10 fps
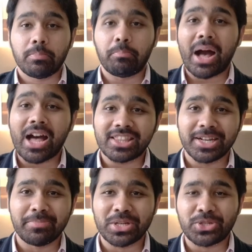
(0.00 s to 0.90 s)
Path
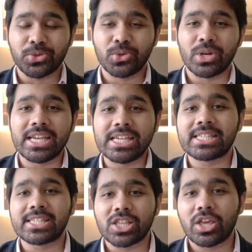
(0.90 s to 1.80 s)
number two
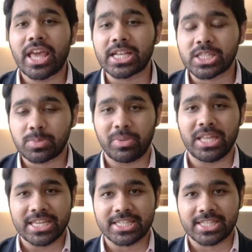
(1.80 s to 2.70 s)
is
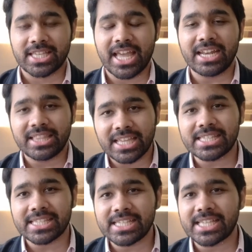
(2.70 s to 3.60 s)
experience, and
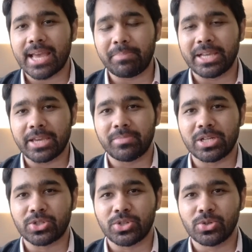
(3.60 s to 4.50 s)
this is applicable
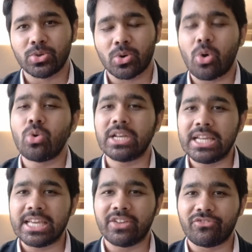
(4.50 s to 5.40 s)
to you only
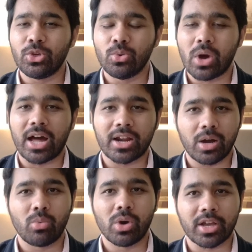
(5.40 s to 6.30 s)
if you are
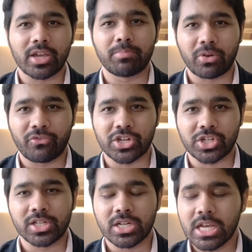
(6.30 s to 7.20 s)
a working
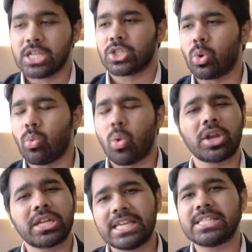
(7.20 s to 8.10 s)
professional. So
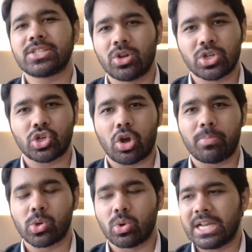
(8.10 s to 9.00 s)
what is your
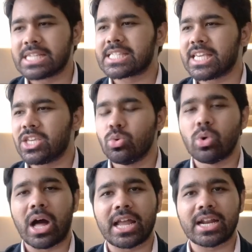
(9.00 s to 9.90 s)
job role? Let's say you
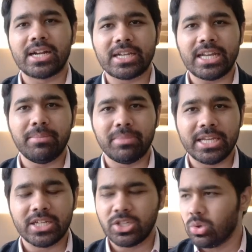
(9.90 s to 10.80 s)
are a team
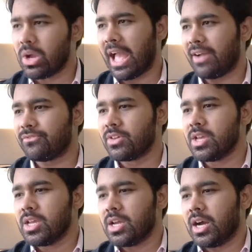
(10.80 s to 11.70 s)
lead, you have
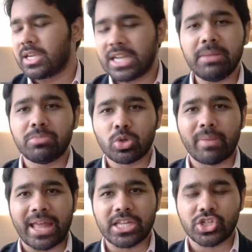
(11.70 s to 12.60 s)
a team to
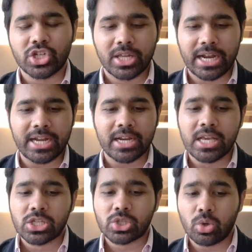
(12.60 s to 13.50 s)
manage, right?
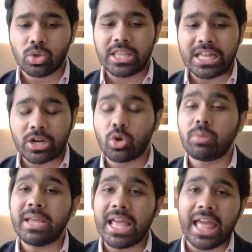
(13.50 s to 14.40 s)
So there could
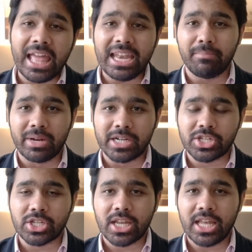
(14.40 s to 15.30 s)
be
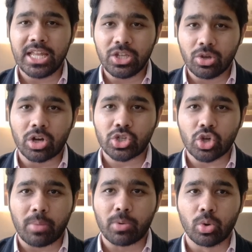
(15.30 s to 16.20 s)
elements in your
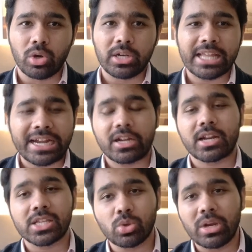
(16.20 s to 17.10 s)
job role that
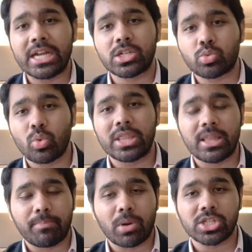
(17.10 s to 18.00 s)
resonates with
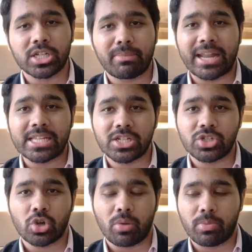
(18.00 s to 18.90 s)
the project manager
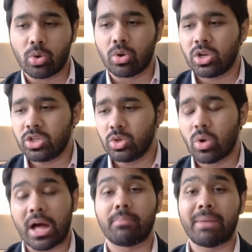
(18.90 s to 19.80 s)
job role. You
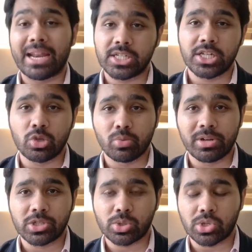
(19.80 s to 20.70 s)
are managing human
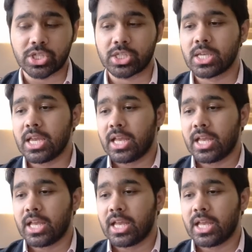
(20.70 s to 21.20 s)
resources.